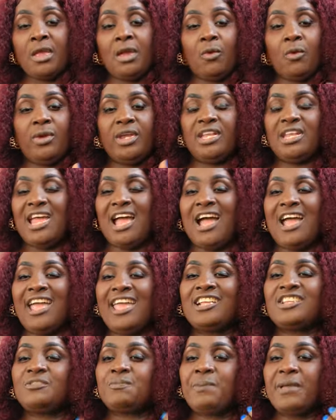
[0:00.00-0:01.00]
We not
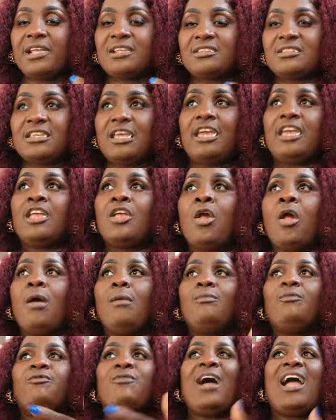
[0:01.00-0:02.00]
expect say
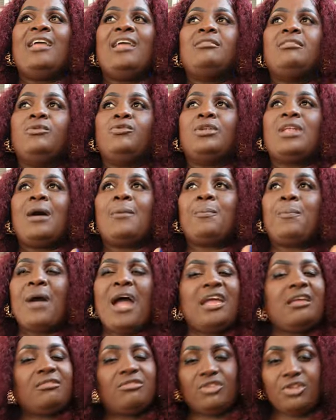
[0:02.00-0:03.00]
Visine with a
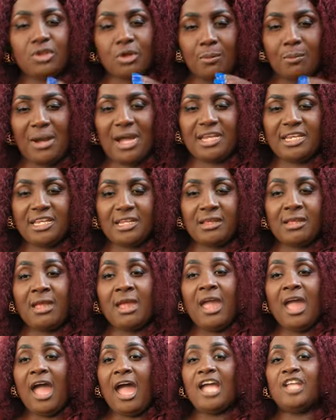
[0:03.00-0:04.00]
poison nobody.
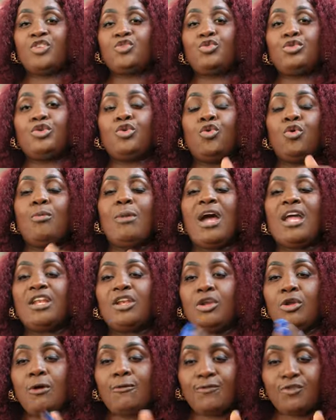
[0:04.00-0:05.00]
And to the
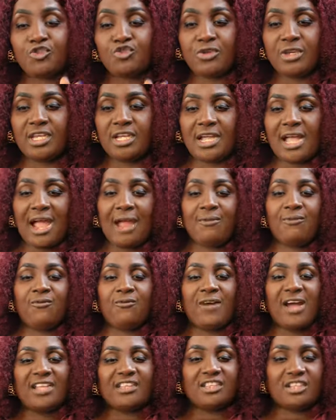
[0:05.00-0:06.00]
woman love drink or
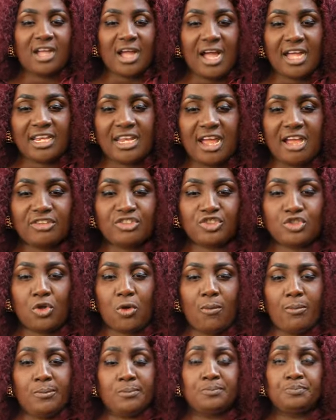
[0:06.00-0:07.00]
vodka or
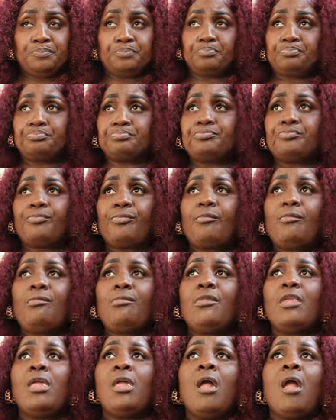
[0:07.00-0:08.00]
something.
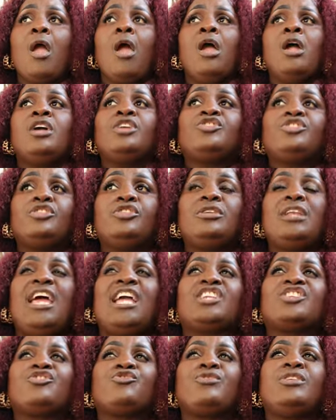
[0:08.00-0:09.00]
She look
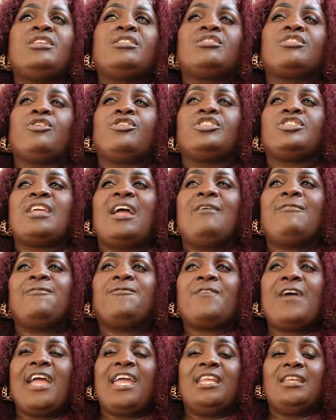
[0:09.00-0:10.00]
like she research and
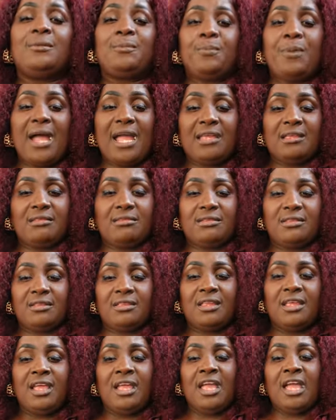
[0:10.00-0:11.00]
find the
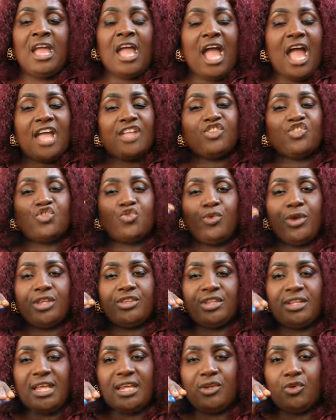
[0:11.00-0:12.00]
poison and throw
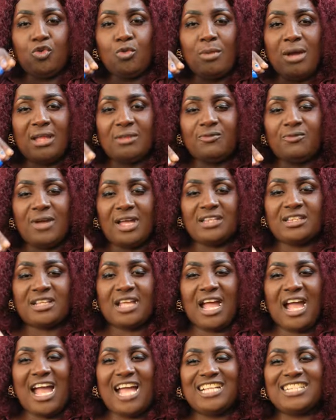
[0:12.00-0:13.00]
it in the woman
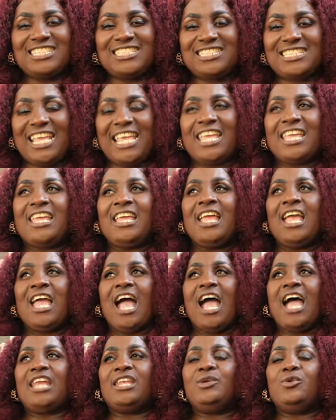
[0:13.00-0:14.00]
vodka and say
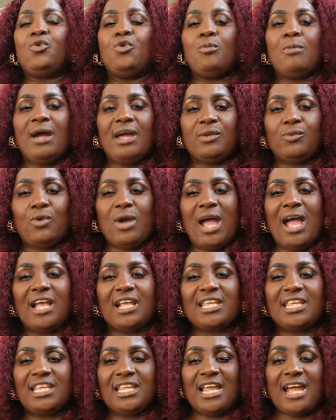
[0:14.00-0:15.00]
the woman
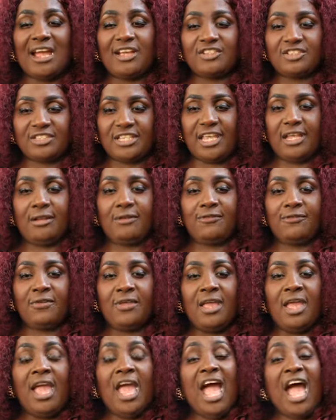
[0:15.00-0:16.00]
want kill herself.
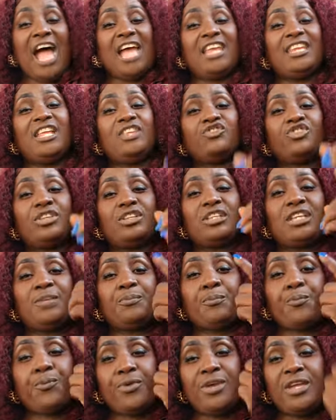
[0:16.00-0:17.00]
And then she it
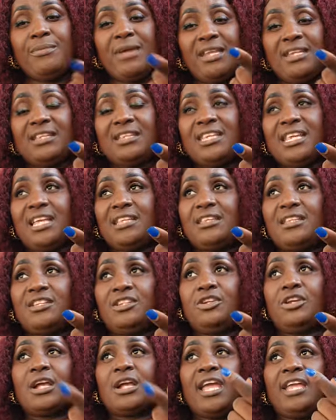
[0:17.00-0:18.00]
premeditated you
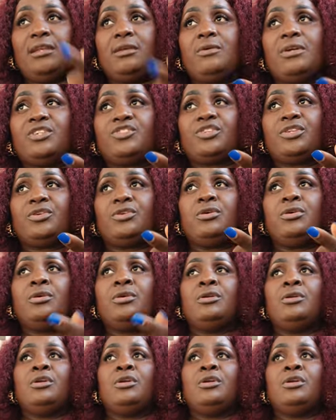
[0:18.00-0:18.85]
know, you know what she do?